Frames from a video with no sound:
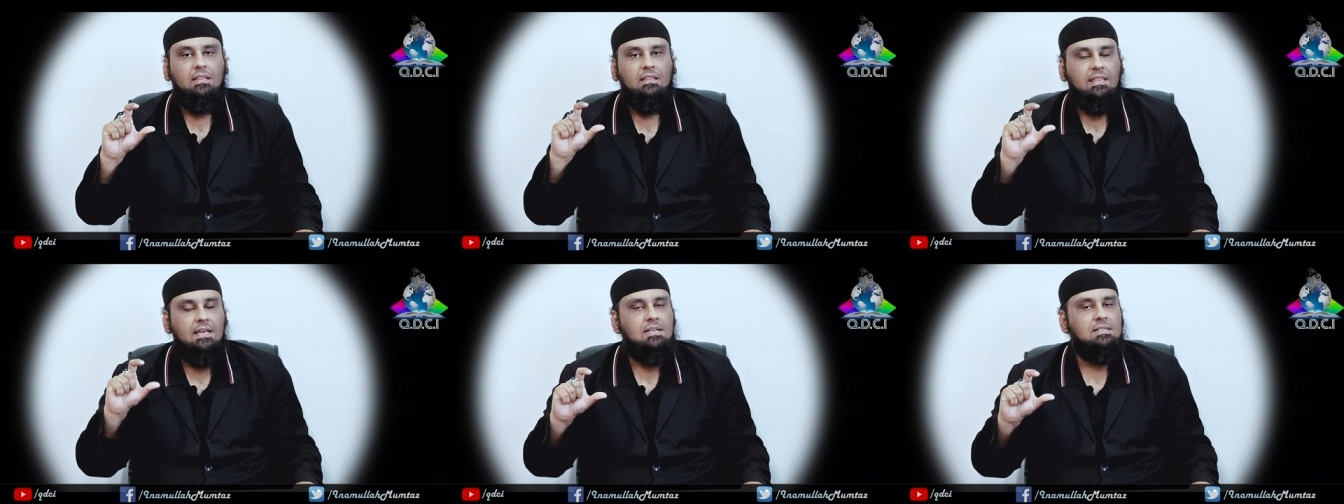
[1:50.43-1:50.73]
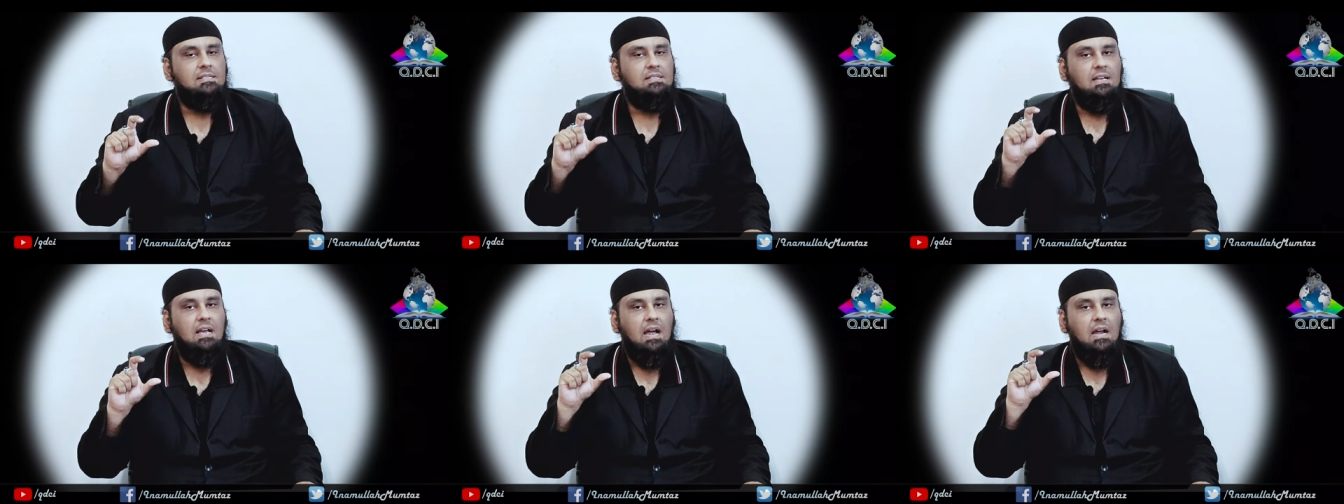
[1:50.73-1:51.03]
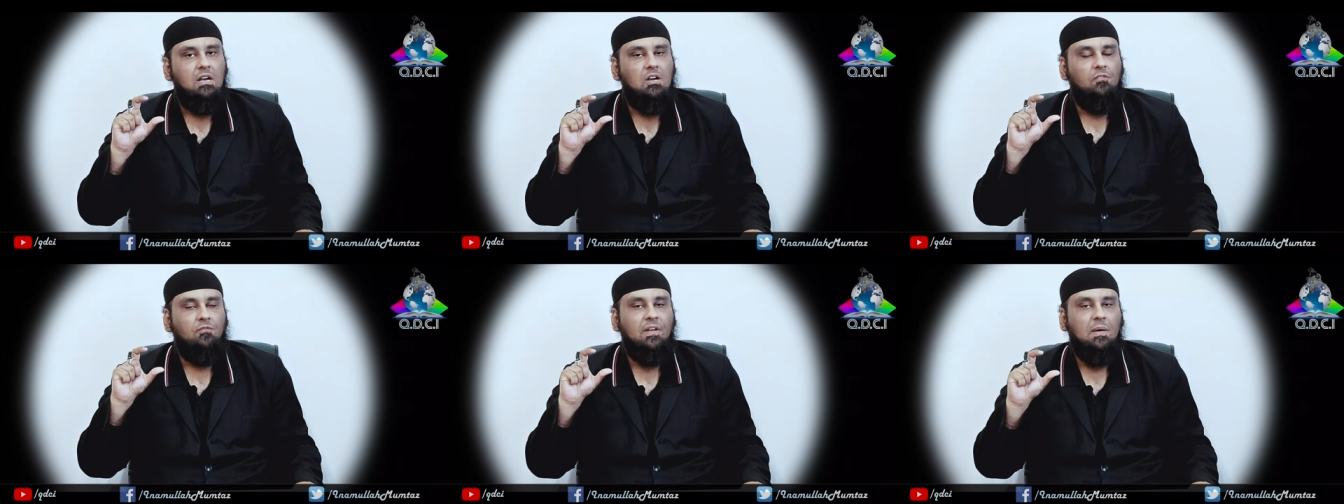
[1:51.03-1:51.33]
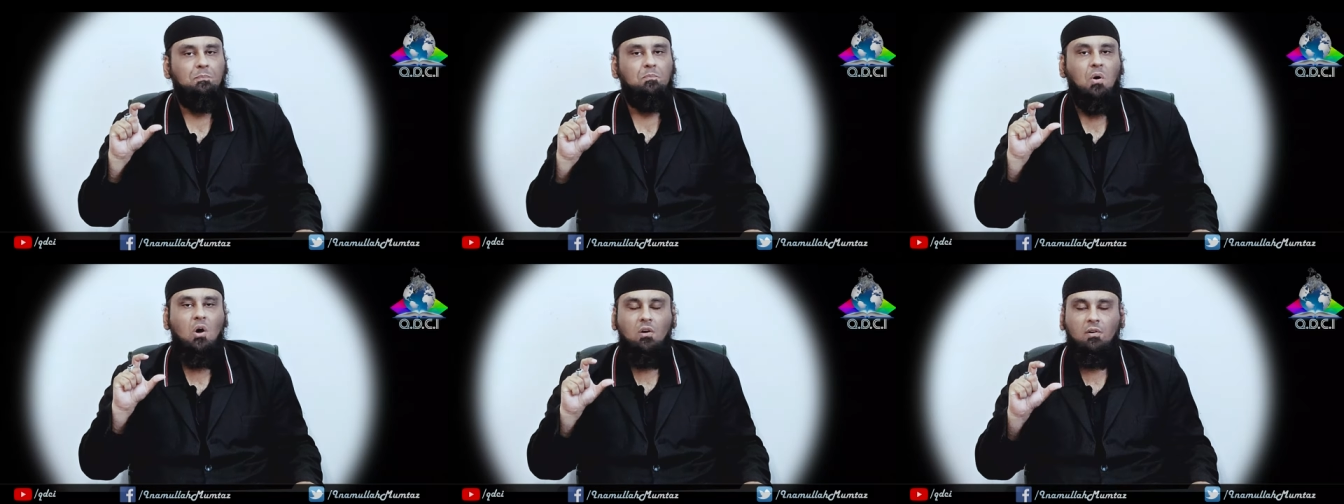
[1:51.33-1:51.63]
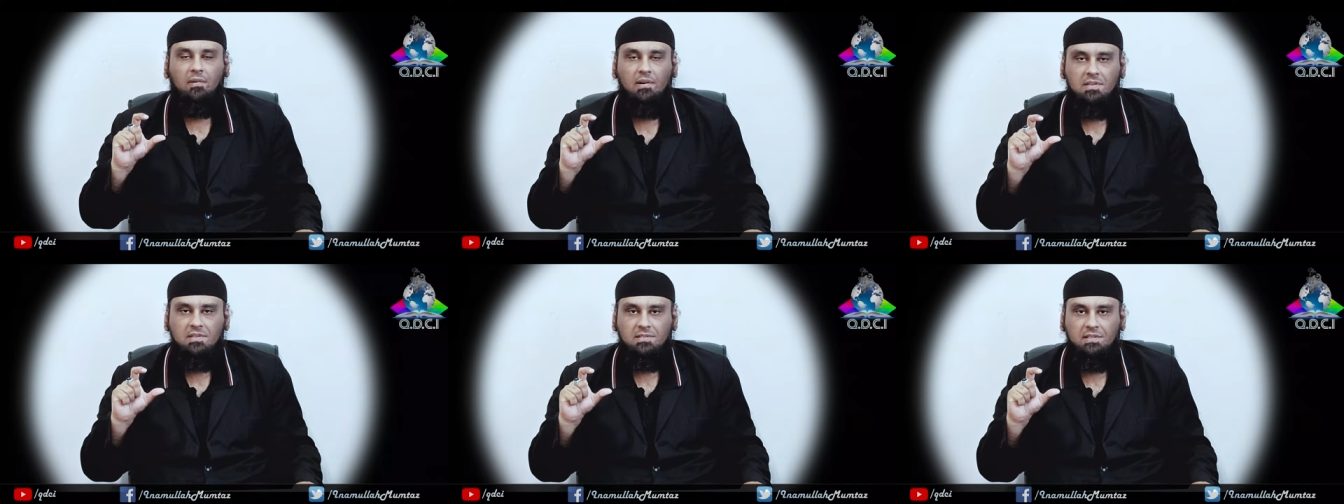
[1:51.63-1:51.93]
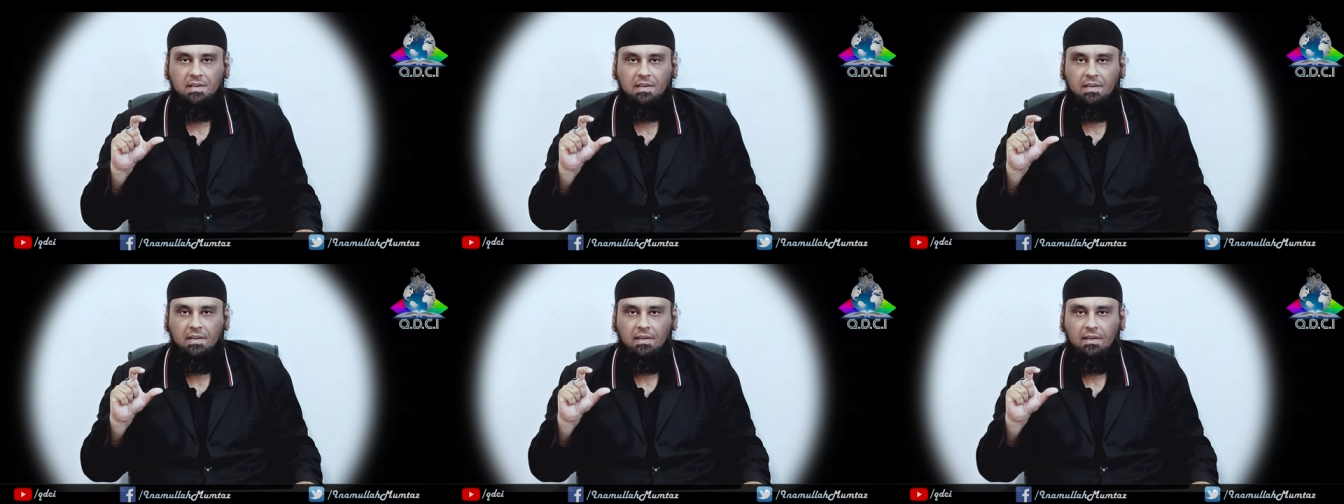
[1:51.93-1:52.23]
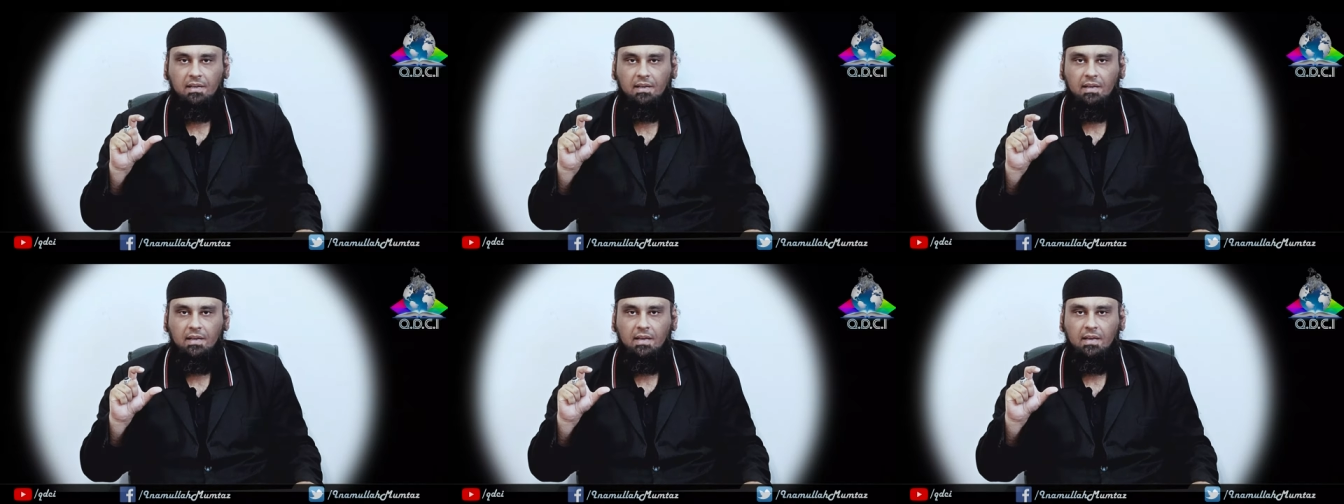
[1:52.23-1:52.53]
this kind of hypocrisy
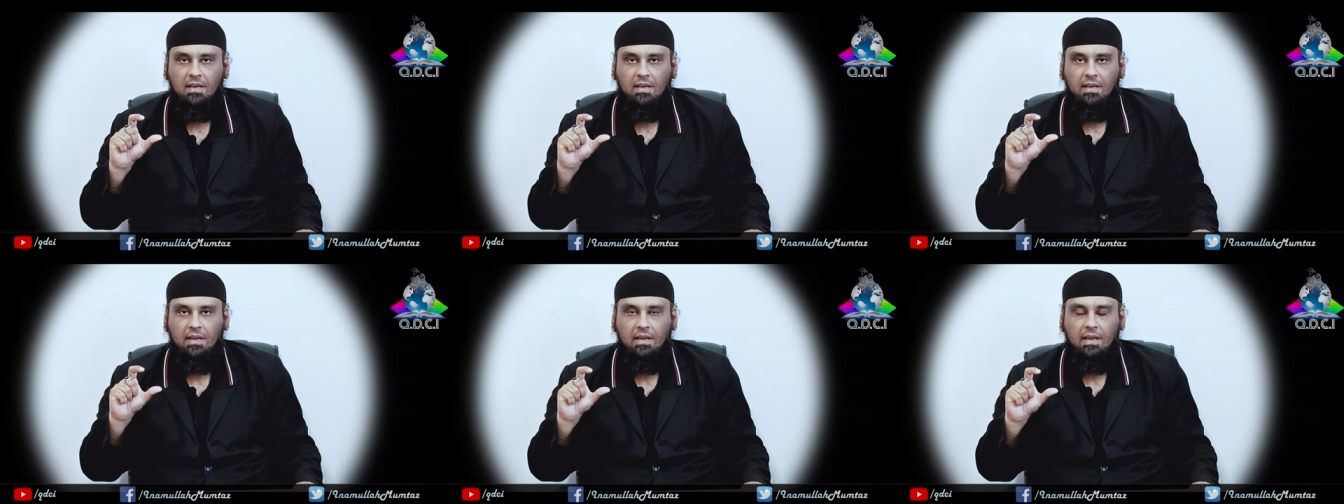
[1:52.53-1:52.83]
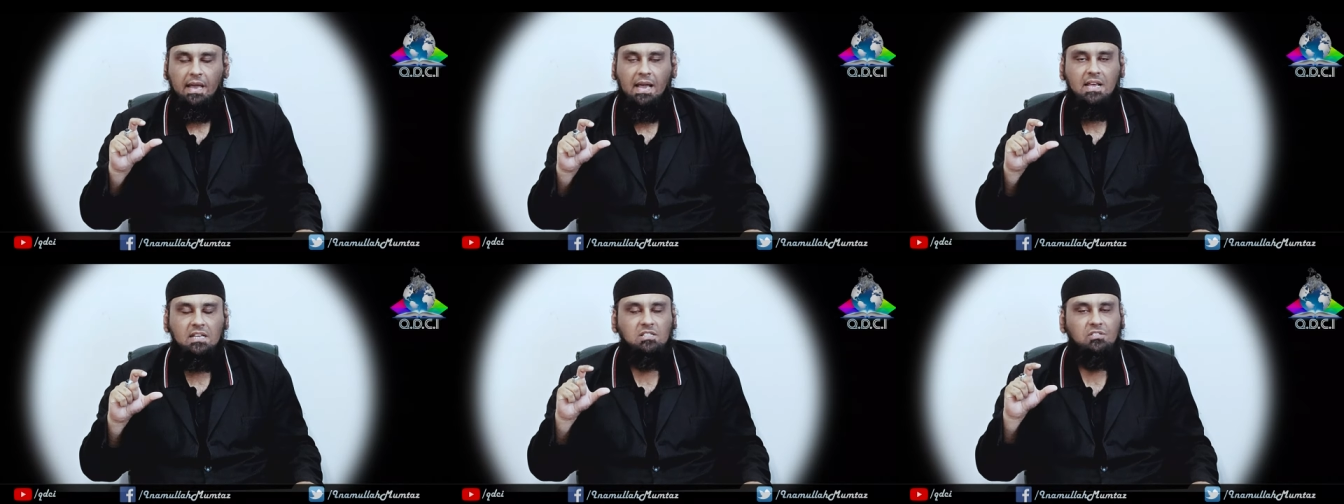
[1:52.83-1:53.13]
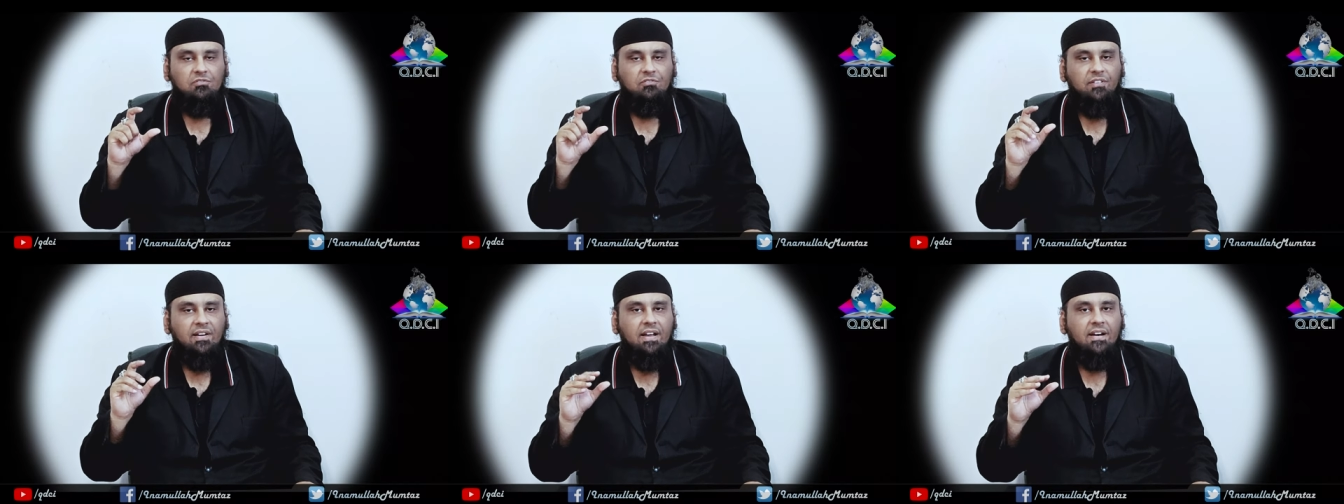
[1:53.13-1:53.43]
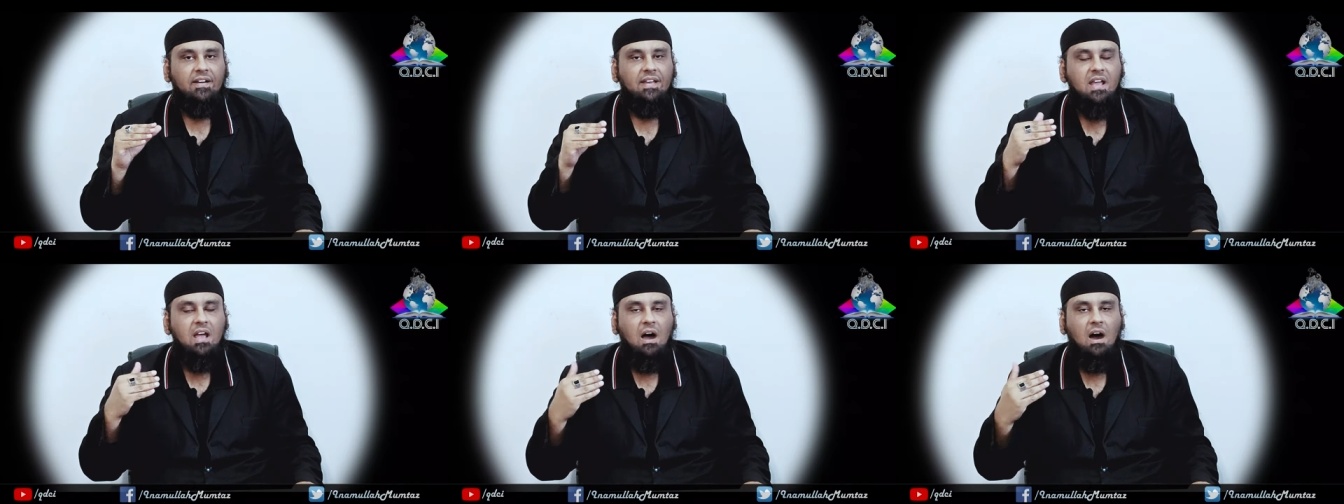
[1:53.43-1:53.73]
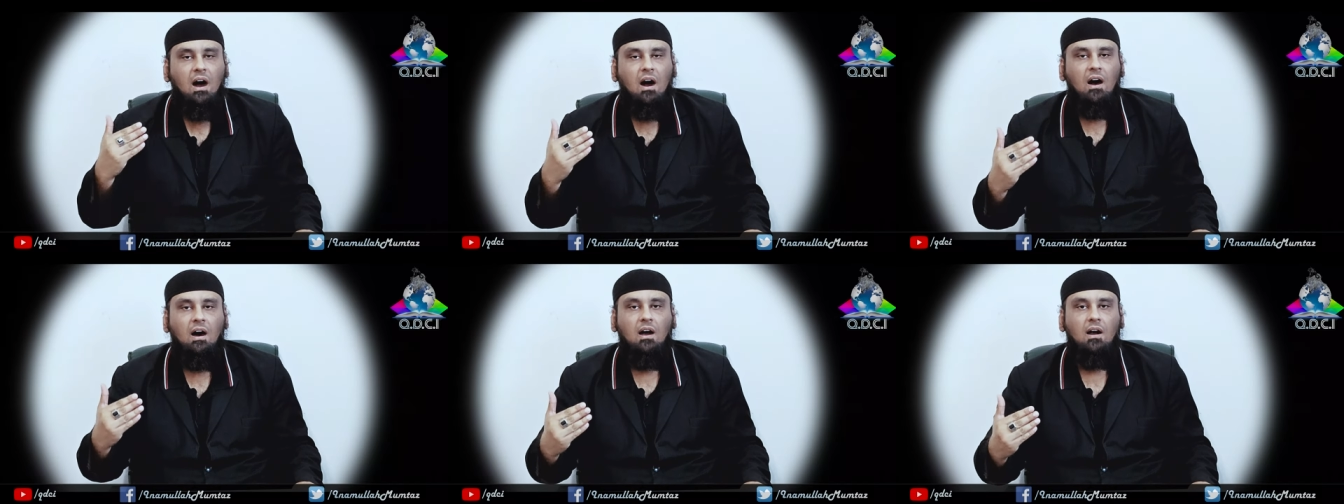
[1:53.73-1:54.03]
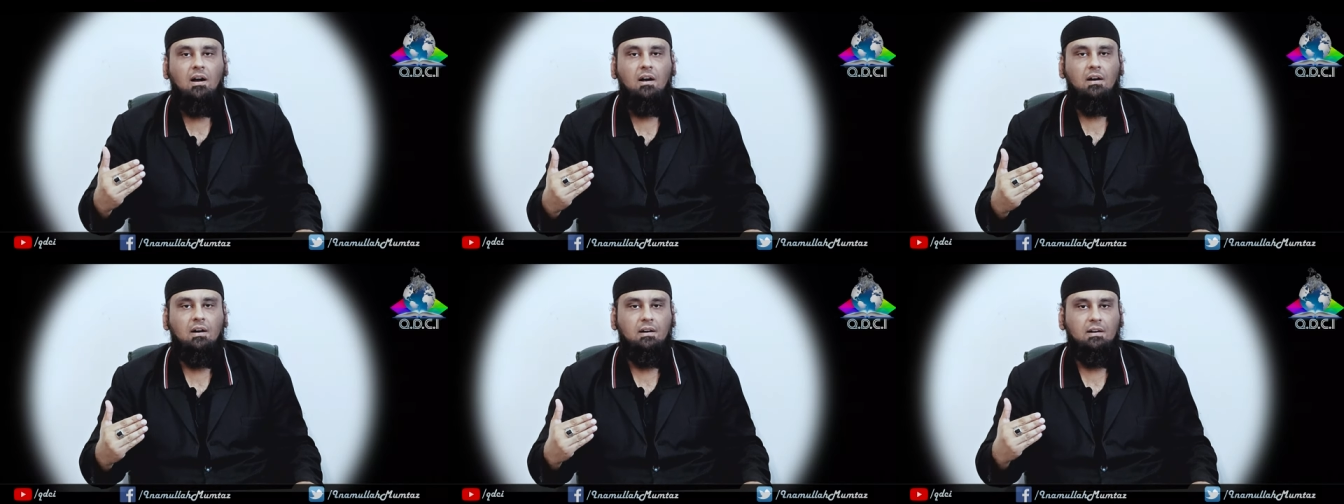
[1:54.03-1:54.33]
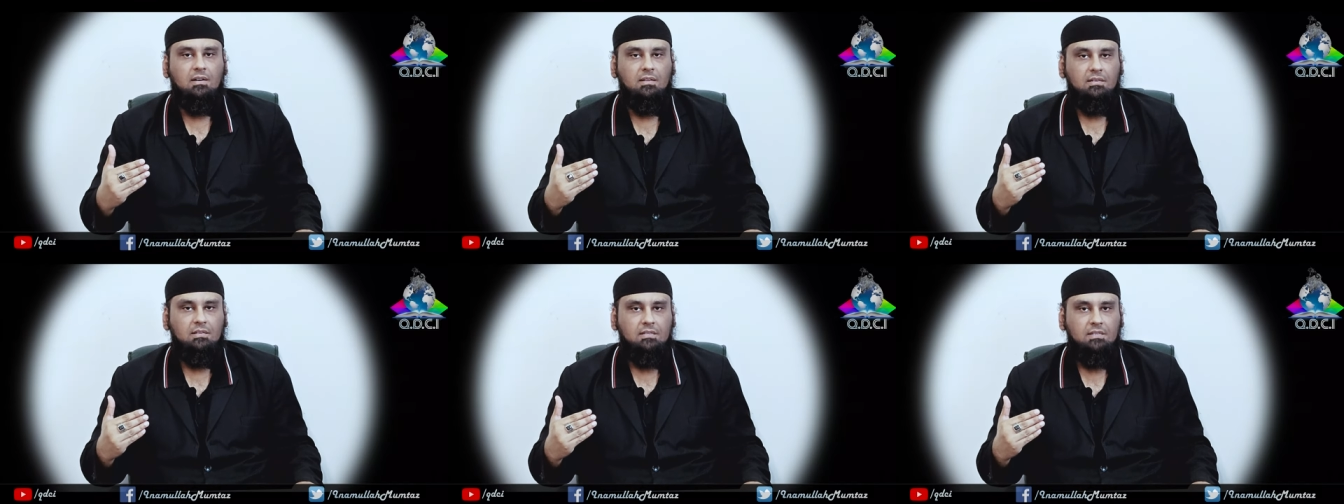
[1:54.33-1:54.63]
is very
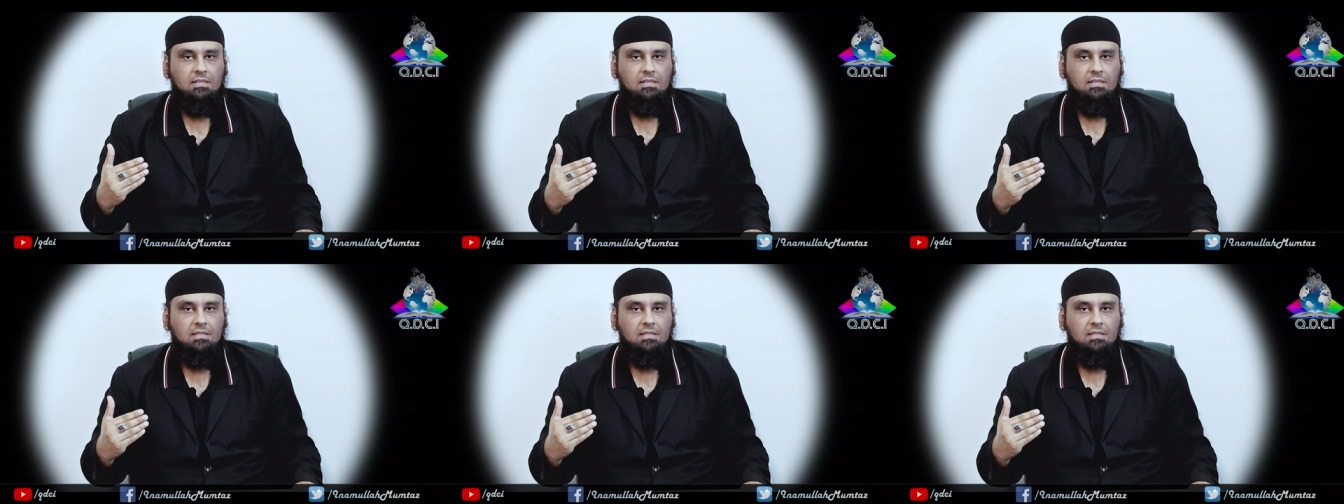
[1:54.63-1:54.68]
hard